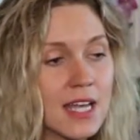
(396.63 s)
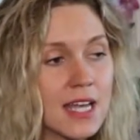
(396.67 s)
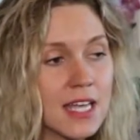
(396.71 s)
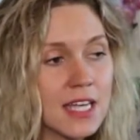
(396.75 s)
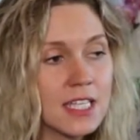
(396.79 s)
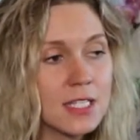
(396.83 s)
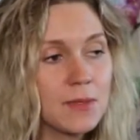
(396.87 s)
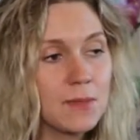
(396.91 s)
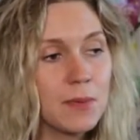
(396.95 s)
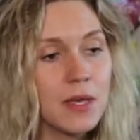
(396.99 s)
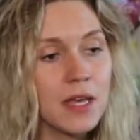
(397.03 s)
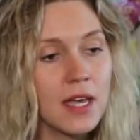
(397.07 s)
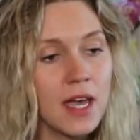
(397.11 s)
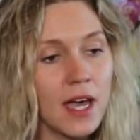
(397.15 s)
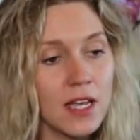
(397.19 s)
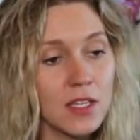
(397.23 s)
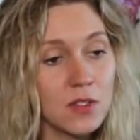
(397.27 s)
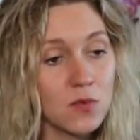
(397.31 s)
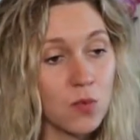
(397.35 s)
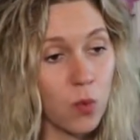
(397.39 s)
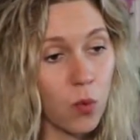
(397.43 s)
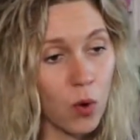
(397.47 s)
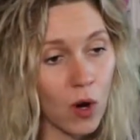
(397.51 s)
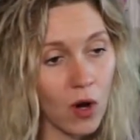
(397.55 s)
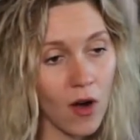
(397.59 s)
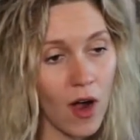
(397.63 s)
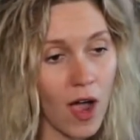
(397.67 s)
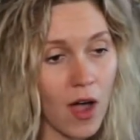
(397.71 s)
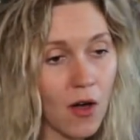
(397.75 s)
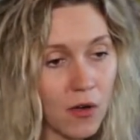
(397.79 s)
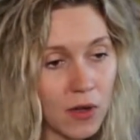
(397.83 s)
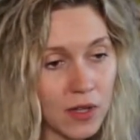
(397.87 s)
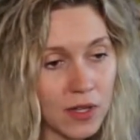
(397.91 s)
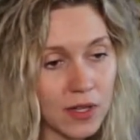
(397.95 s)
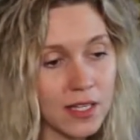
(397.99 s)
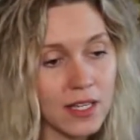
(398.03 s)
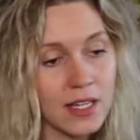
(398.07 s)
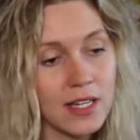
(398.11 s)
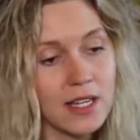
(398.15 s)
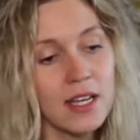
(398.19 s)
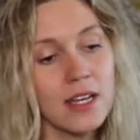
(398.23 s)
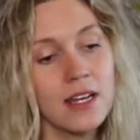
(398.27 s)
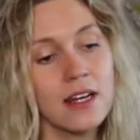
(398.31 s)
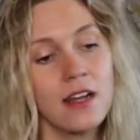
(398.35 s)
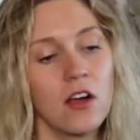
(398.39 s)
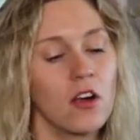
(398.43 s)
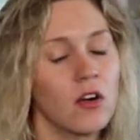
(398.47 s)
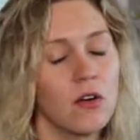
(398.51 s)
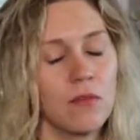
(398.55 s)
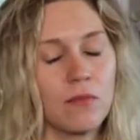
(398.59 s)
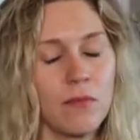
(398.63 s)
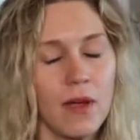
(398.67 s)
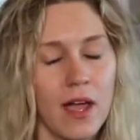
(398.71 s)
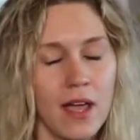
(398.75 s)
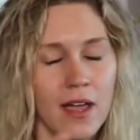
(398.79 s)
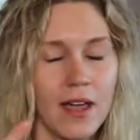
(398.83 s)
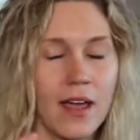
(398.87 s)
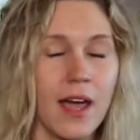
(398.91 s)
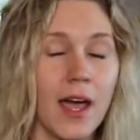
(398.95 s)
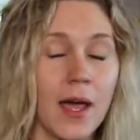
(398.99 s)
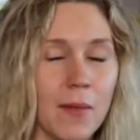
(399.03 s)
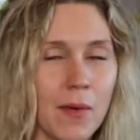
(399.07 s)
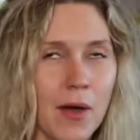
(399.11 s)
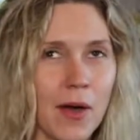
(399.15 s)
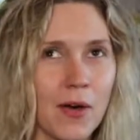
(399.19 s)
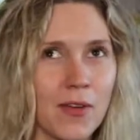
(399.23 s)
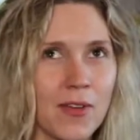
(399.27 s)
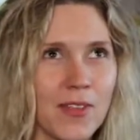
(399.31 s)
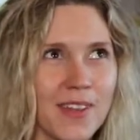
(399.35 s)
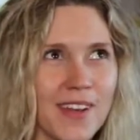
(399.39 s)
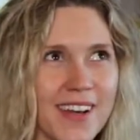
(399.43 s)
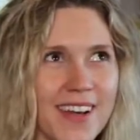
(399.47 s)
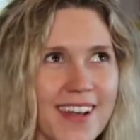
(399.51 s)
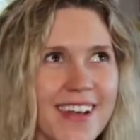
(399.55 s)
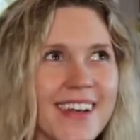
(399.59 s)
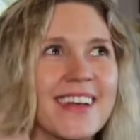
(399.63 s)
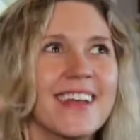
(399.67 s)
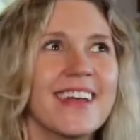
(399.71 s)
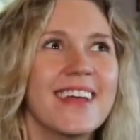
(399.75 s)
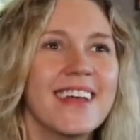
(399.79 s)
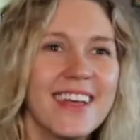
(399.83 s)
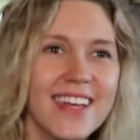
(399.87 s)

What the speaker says: is because we're out cleaning, or I'm out cleaning.